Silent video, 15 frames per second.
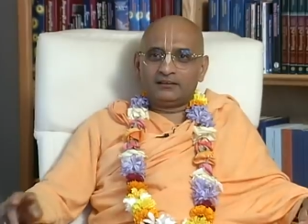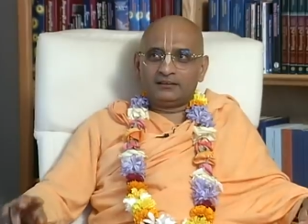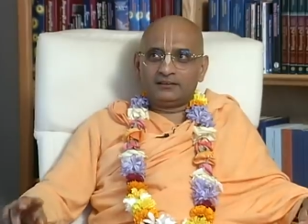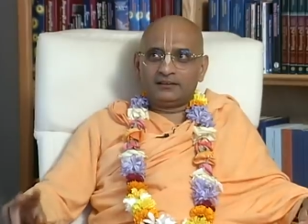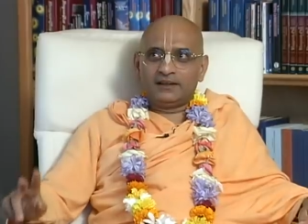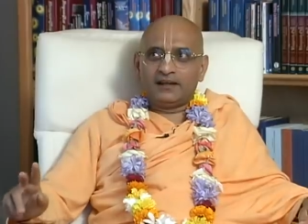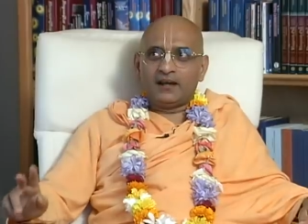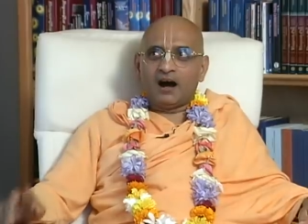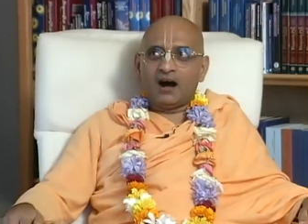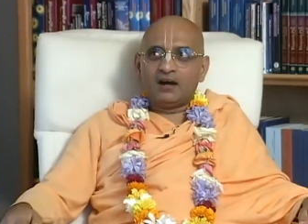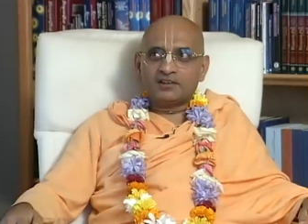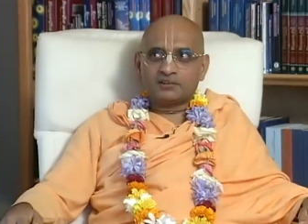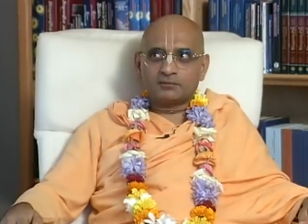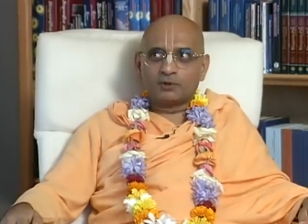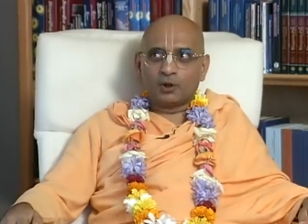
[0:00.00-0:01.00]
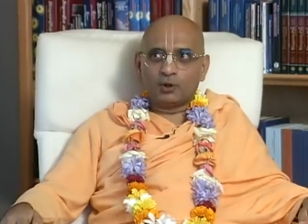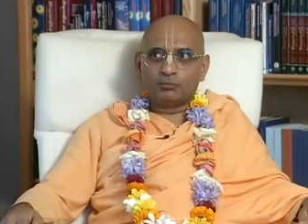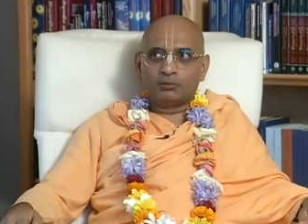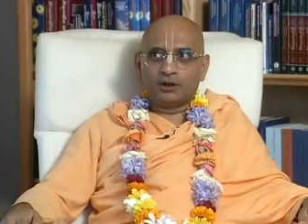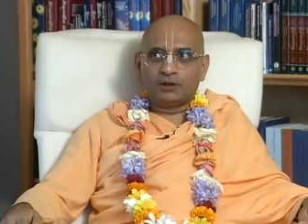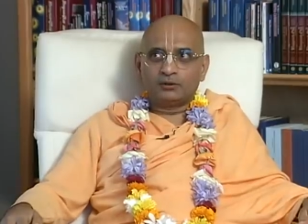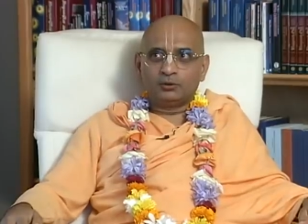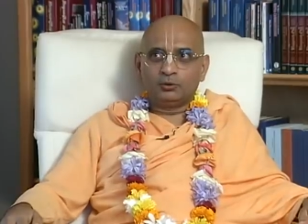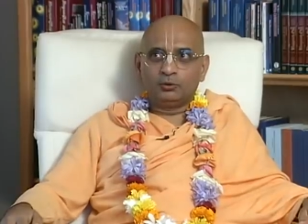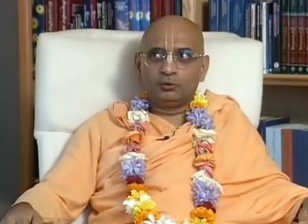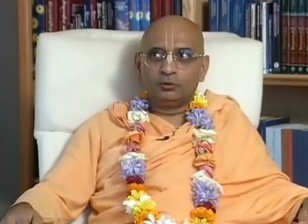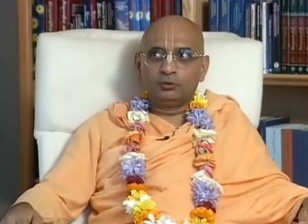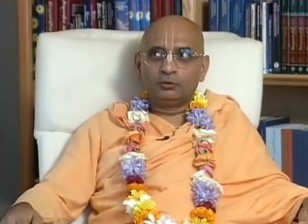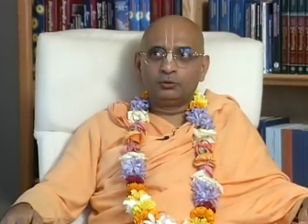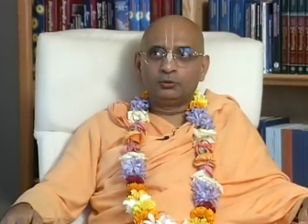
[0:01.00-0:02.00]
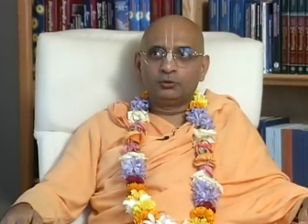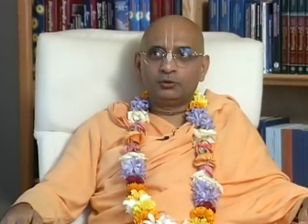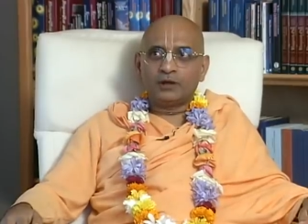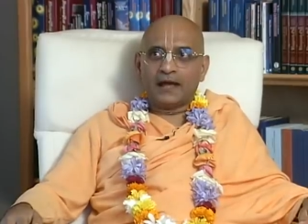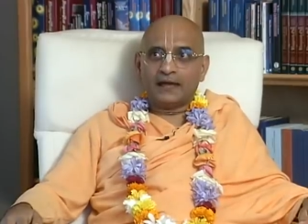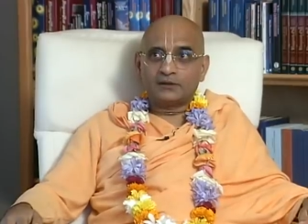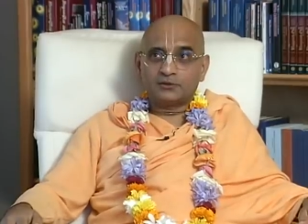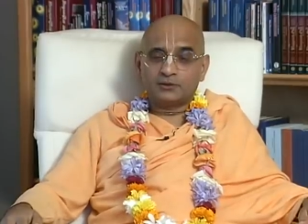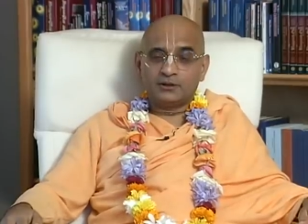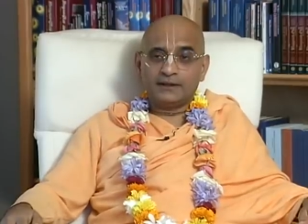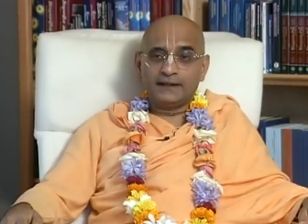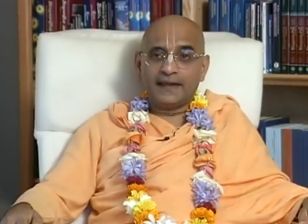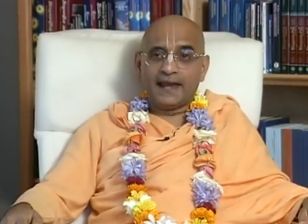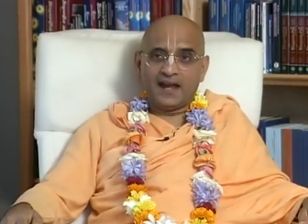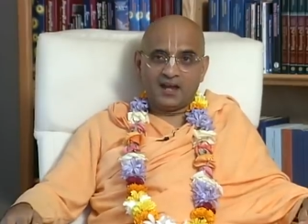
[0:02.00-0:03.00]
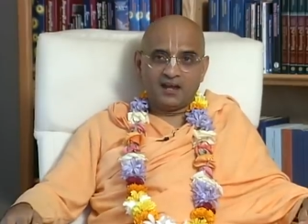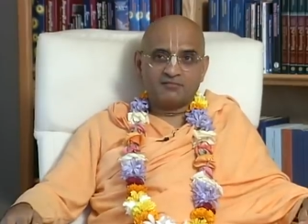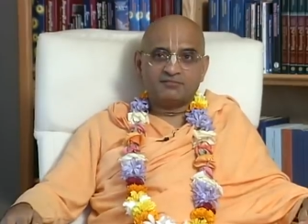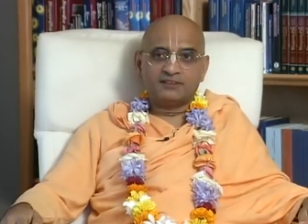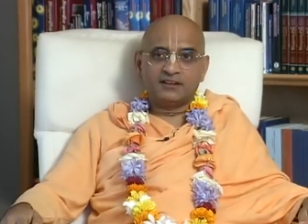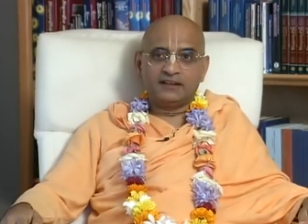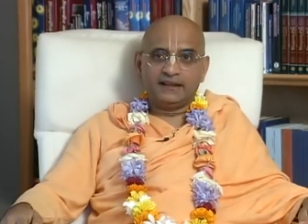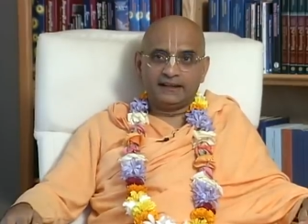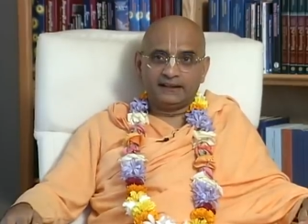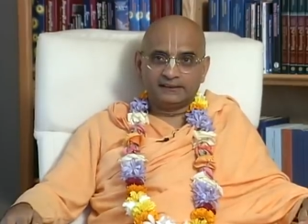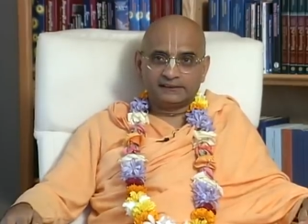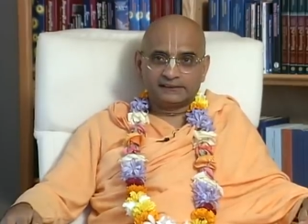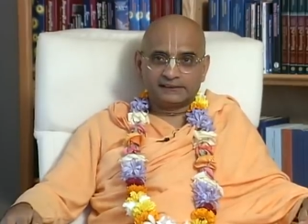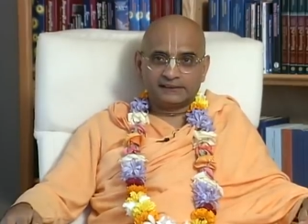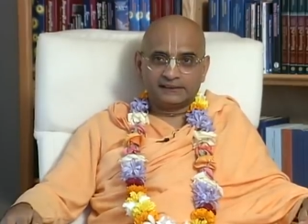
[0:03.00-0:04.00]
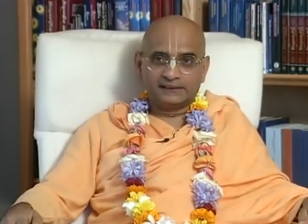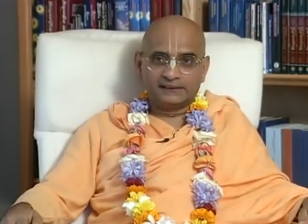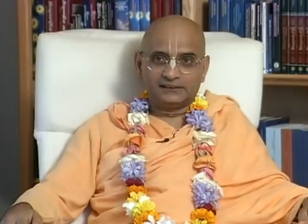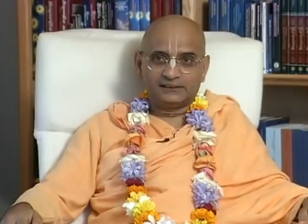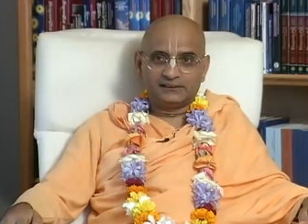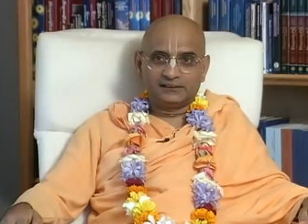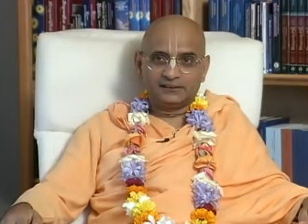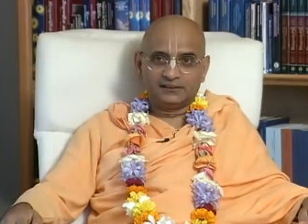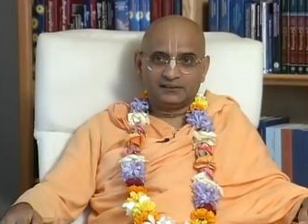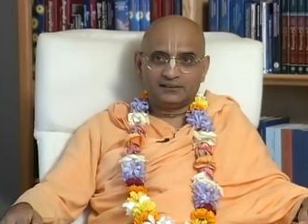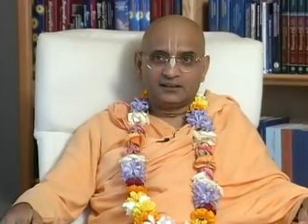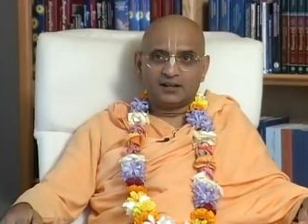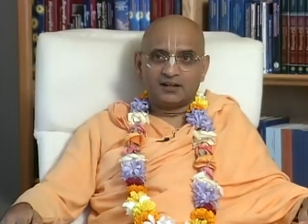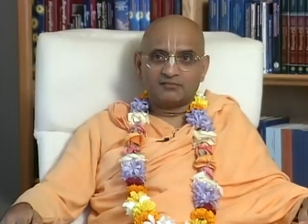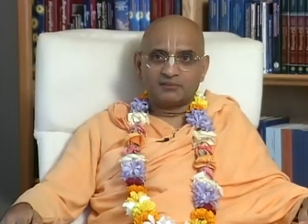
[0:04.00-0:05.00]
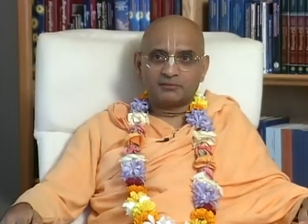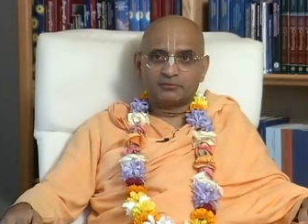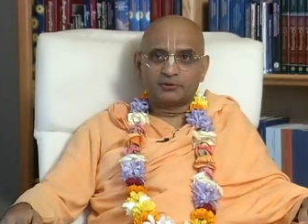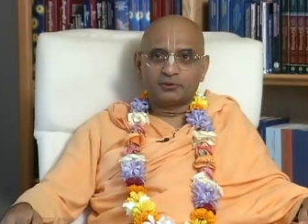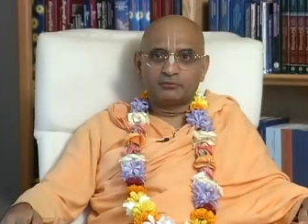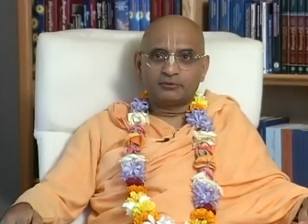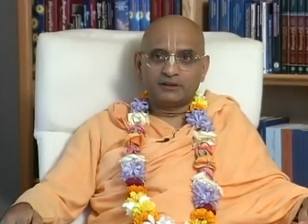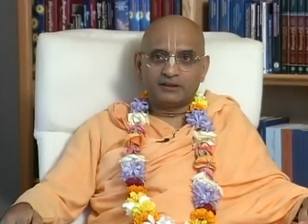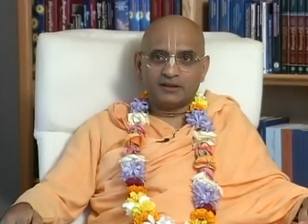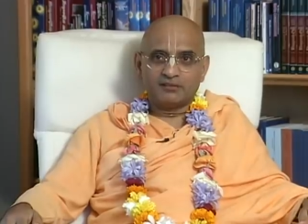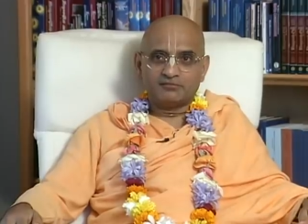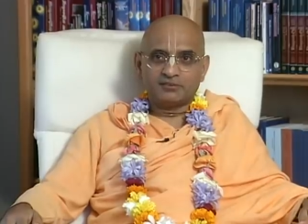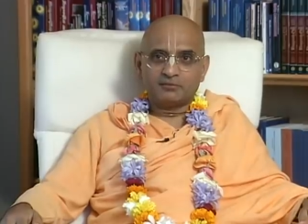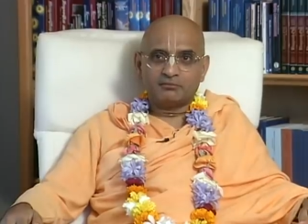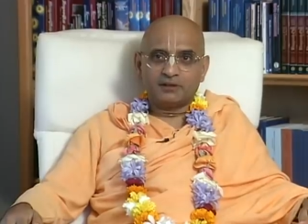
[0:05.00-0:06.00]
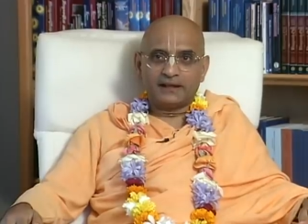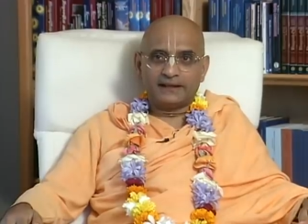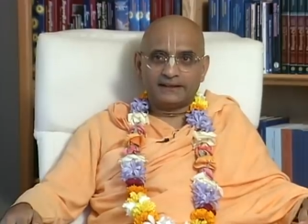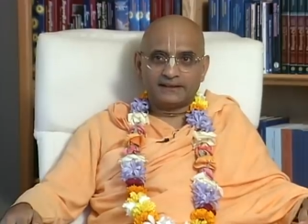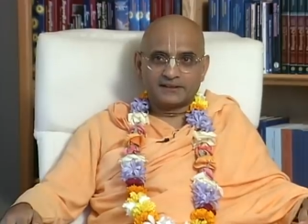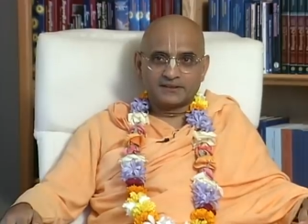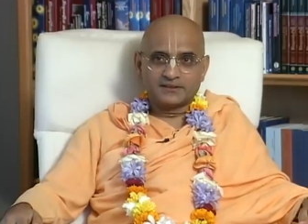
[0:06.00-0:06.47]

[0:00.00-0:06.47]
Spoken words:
they asked Prabhupada who would actually have the legacy after Prabhupada left the planet.